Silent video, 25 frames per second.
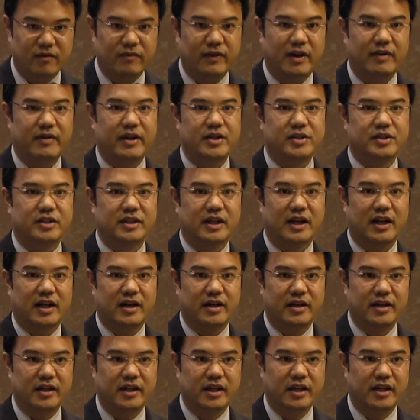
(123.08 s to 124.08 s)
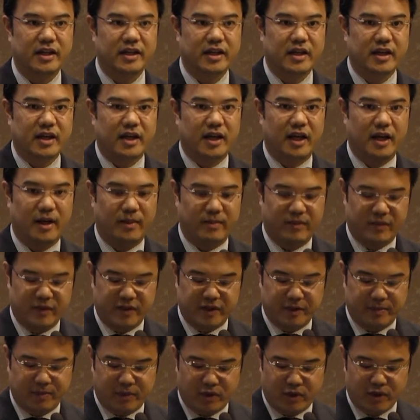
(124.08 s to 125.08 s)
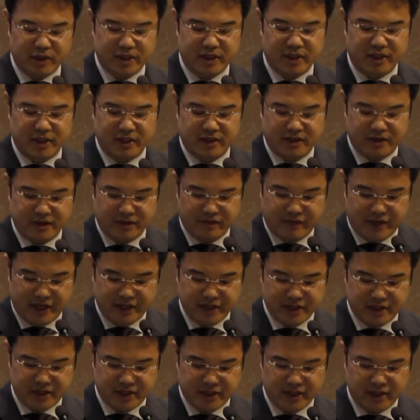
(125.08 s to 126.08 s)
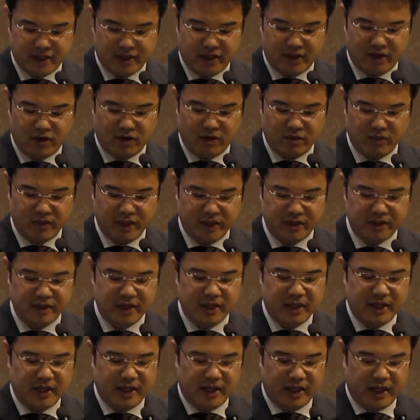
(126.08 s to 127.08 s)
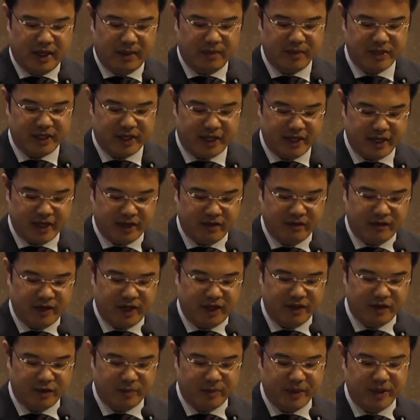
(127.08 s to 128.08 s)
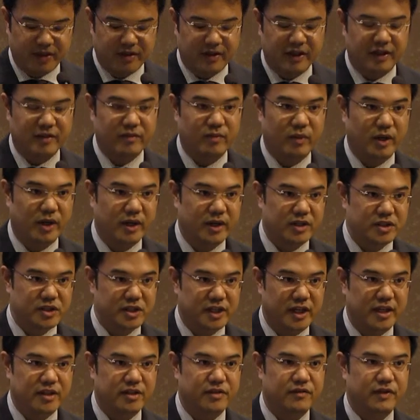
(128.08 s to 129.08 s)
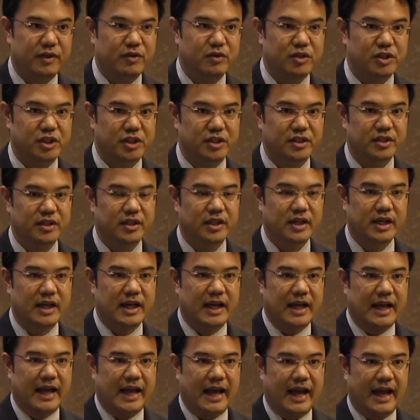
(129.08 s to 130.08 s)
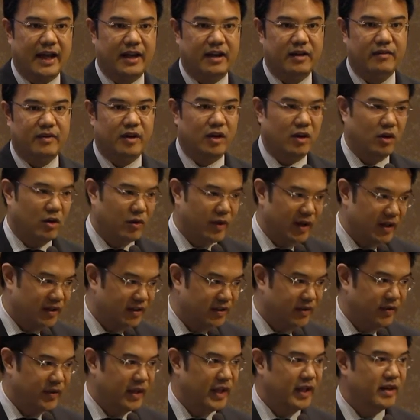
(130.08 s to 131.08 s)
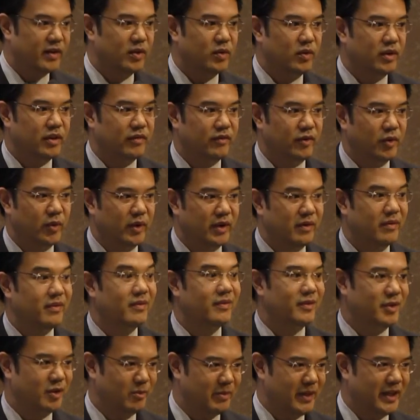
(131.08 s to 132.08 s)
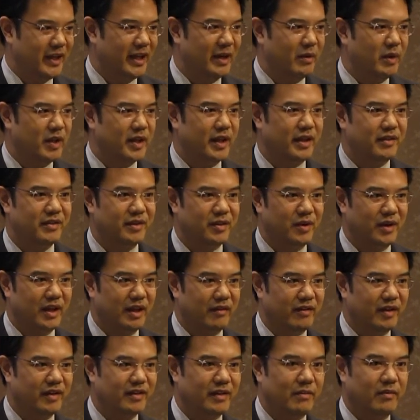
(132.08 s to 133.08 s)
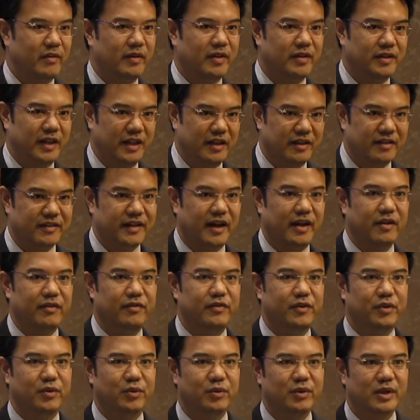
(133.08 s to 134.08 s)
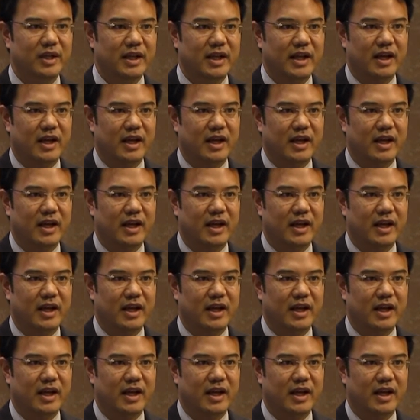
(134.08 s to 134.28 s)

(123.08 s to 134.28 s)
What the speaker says: Foundation kindly supported this event along with Thai Young Philanthropist Network, Change Fusion, and even Lawrence Rian, who is fluent to be here with us to give us some of his insightful